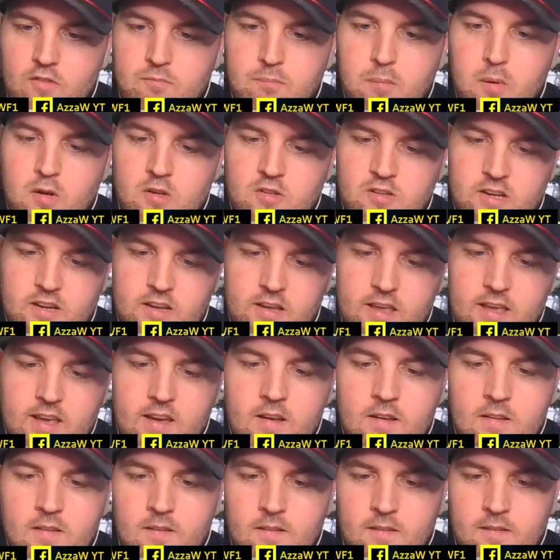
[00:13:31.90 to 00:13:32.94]
pushing here.
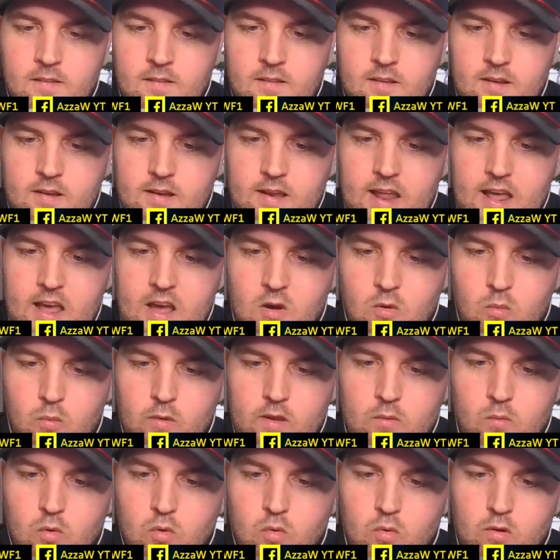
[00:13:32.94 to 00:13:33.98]
Now
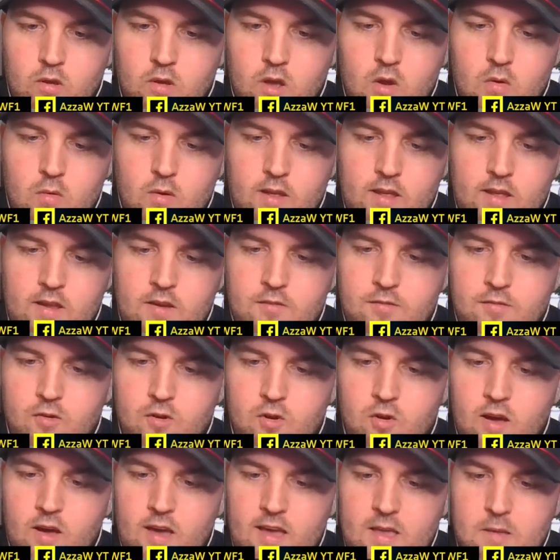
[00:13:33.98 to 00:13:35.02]
we will go in
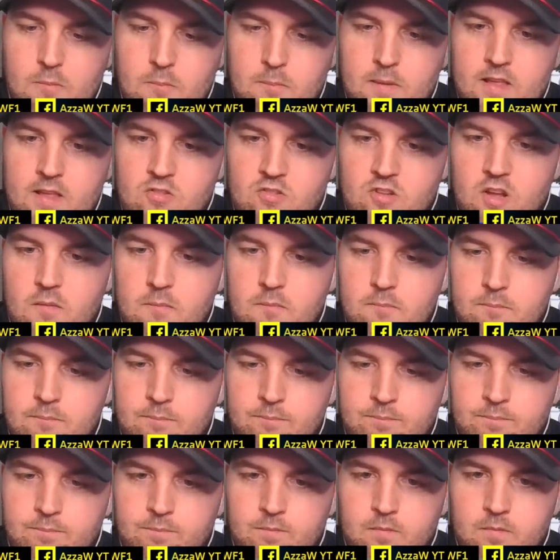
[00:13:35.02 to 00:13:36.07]
for a pit stop.
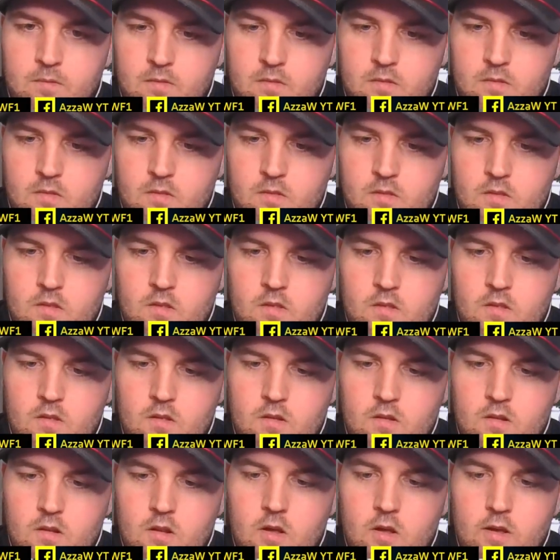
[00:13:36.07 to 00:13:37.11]

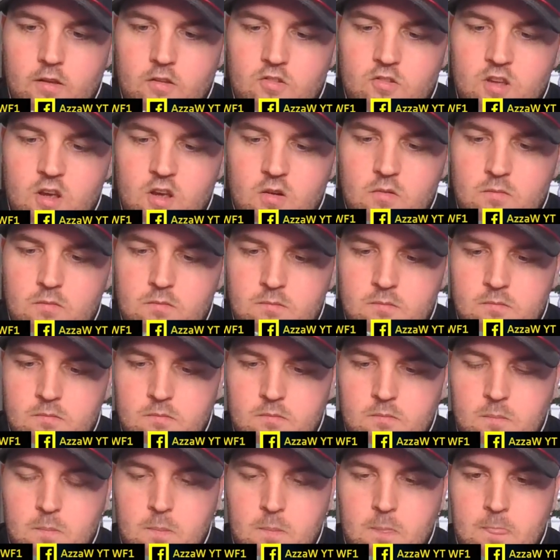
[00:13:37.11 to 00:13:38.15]
Like so.
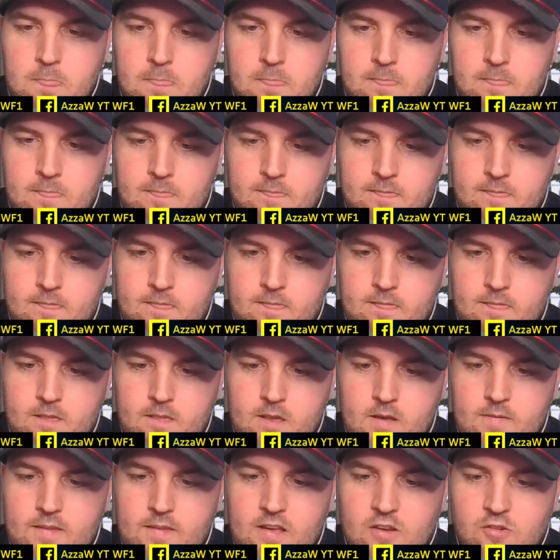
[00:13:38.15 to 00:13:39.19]

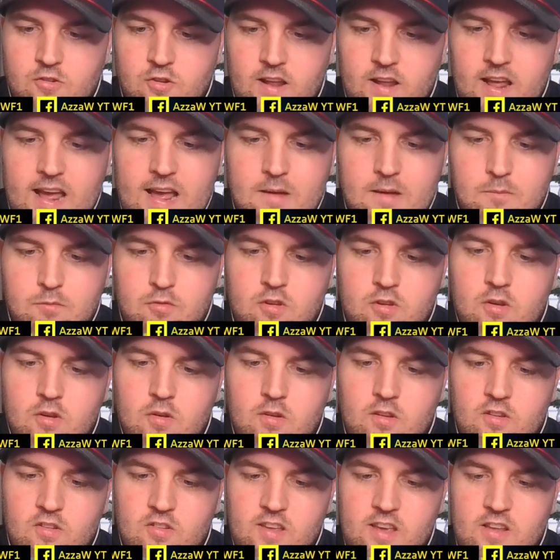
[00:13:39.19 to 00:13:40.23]
And that should
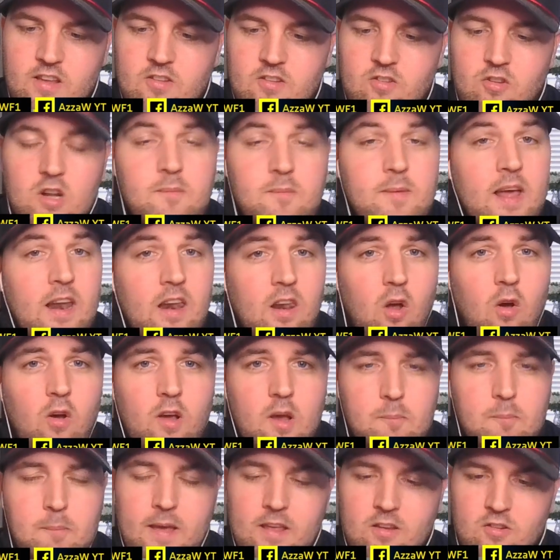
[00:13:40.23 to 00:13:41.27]
absolutely see us. It's going to be a
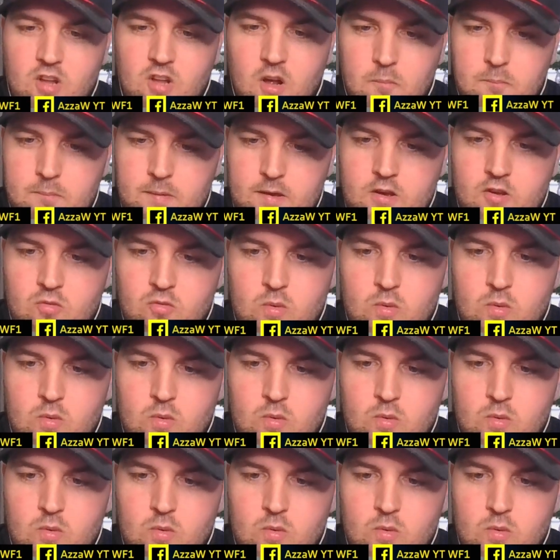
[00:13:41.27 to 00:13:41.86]
longer pit stop because we're